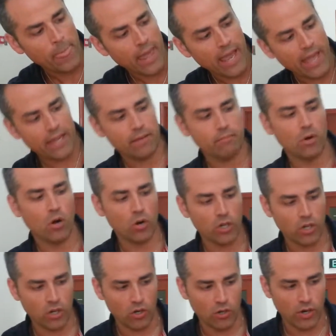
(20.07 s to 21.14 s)

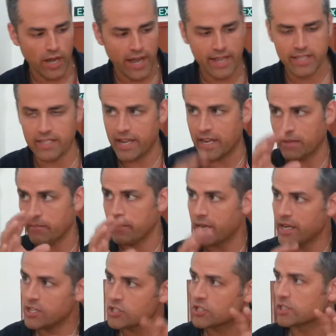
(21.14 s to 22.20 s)
Animodo has an
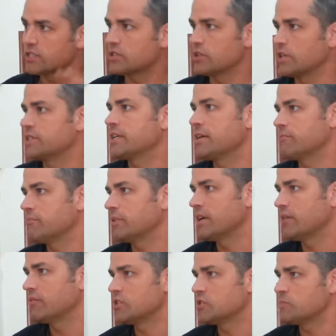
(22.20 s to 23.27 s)
animation sort of
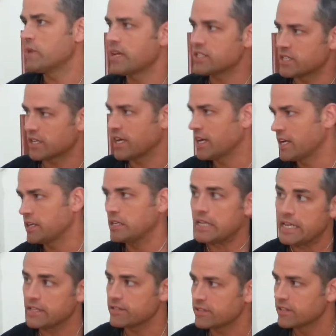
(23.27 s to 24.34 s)
template, which makes it kind of
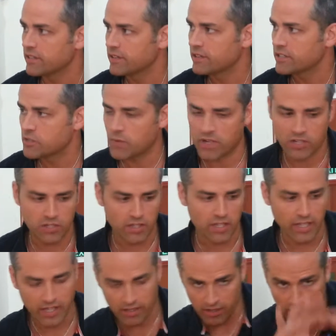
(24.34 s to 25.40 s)
neat. Especially,
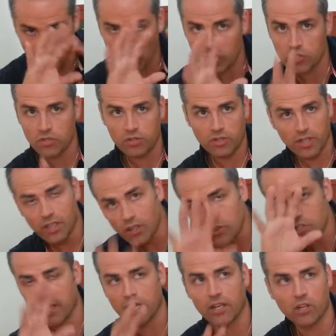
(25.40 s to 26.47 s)
like, it looks
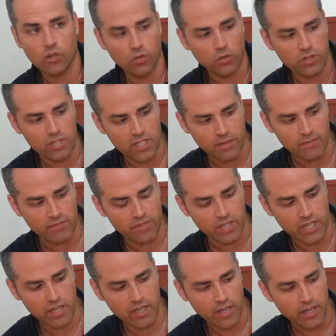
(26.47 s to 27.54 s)
kind of cool, and some of
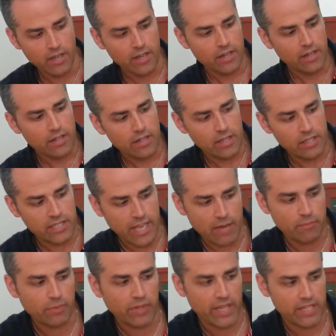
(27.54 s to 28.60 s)
the
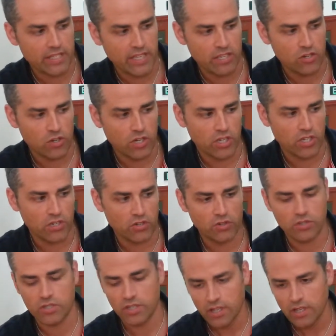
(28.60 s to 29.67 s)
templates that you can
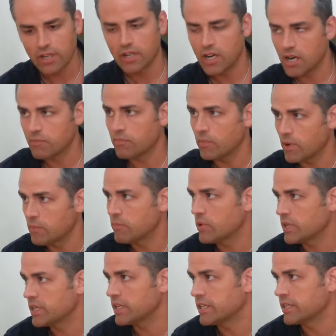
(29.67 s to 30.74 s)
use are
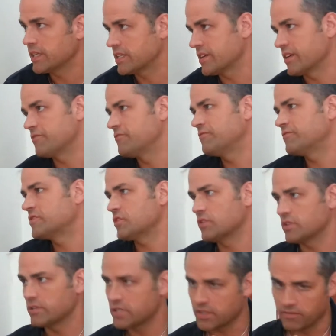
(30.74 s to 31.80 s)
pretty neat. Like, they got
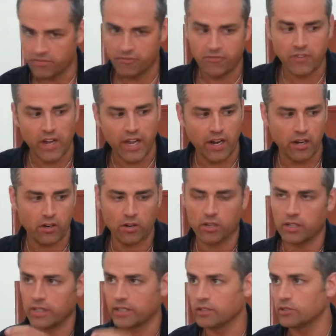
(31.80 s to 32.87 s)
sort of some fire or
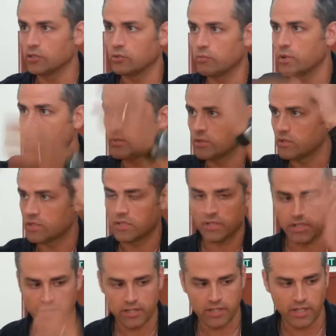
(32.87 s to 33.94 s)
like little bubbles and
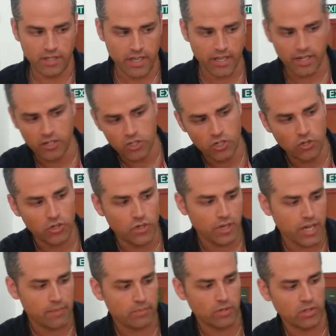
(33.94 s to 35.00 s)
things like that. And I'll show you a
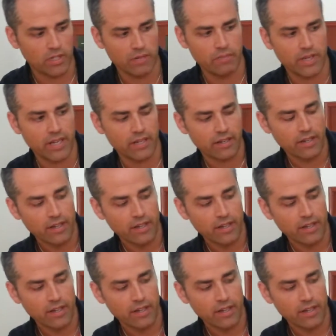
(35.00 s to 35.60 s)
couple in a minute.